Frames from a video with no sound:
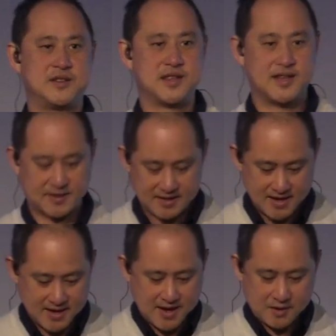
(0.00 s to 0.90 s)
this,
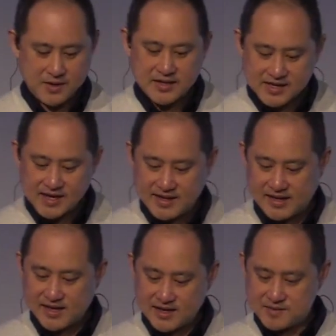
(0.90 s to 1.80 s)
we said that
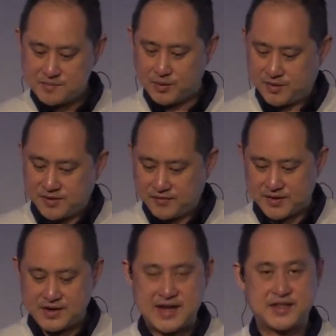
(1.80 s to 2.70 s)
it is important
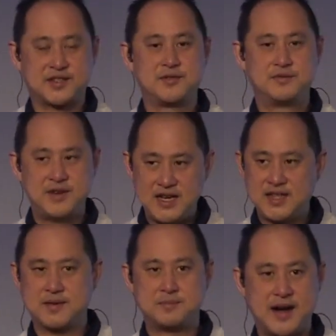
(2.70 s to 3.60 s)
for us to read
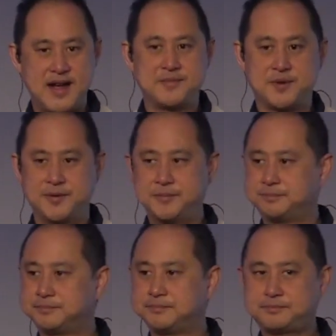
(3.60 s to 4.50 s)
the Bible
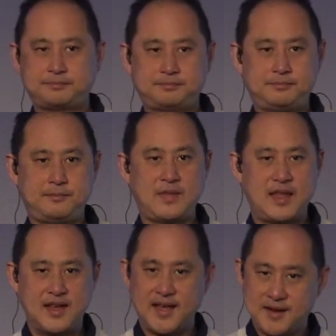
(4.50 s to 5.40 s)

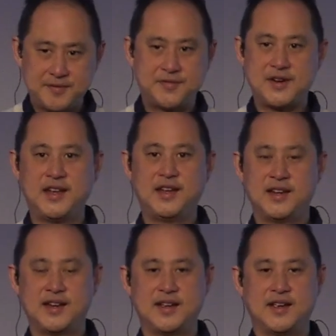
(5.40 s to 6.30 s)
every
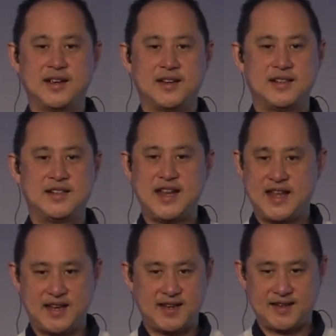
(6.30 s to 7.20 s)

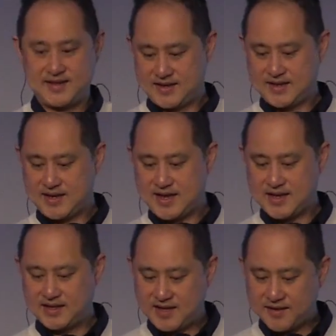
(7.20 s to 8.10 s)
day.
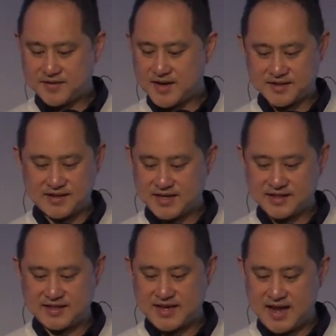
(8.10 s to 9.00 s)
Give us this
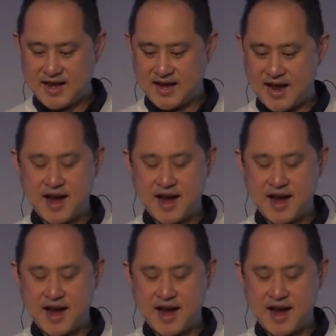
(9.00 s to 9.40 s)
day our